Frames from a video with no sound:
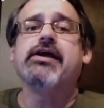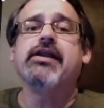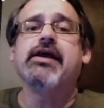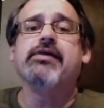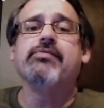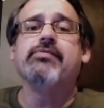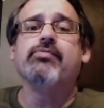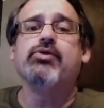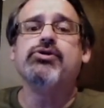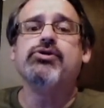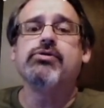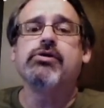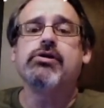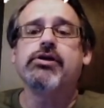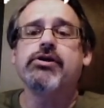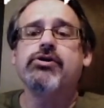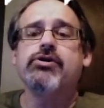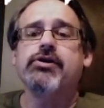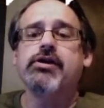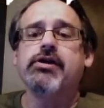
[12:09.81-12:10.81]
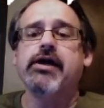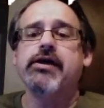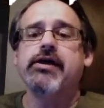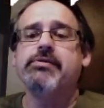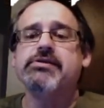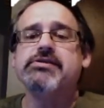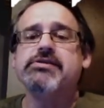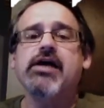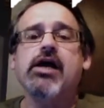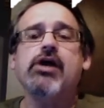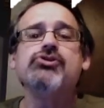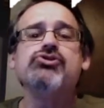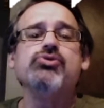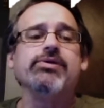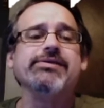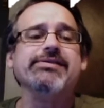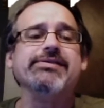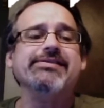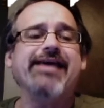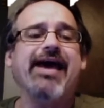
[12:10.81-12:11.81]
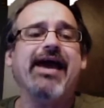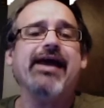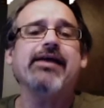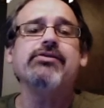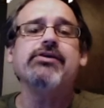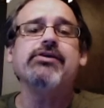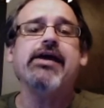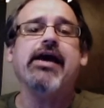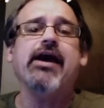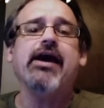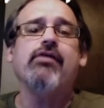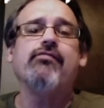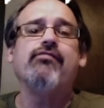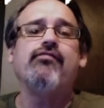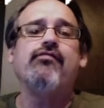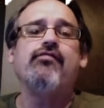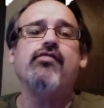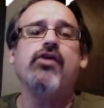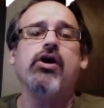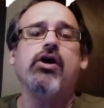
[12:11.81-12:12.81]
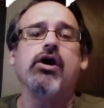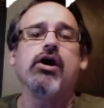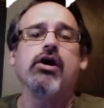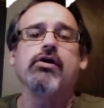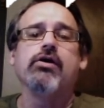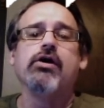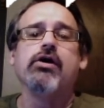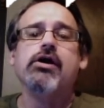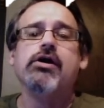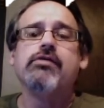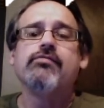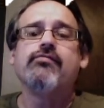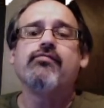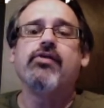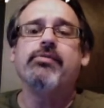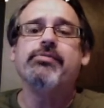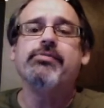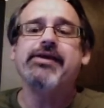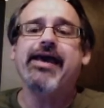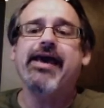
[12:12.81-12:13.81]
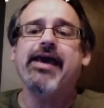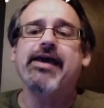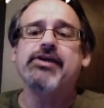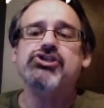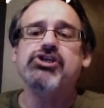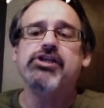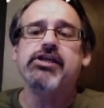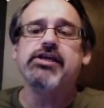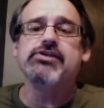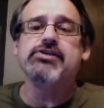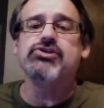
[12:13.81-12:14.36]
and when you click on an item, it tells you exactly how far from the edge it is.